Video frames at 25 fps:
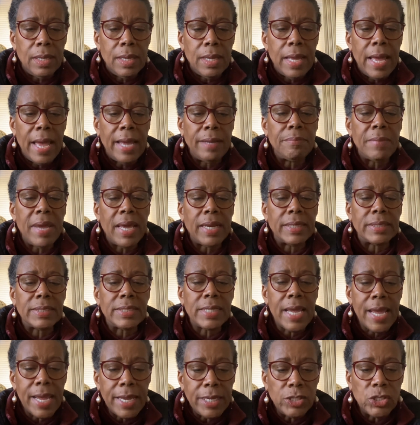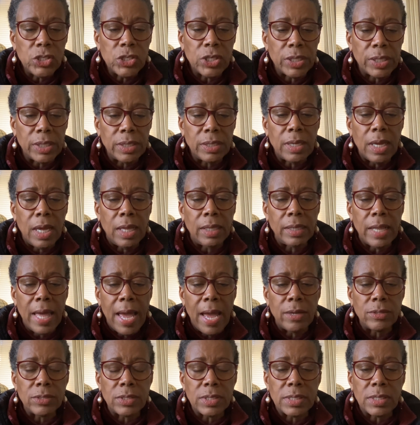And meditation
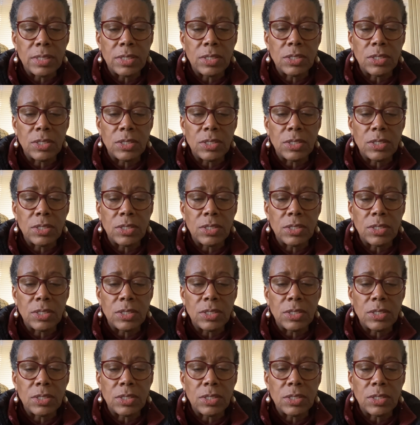allows you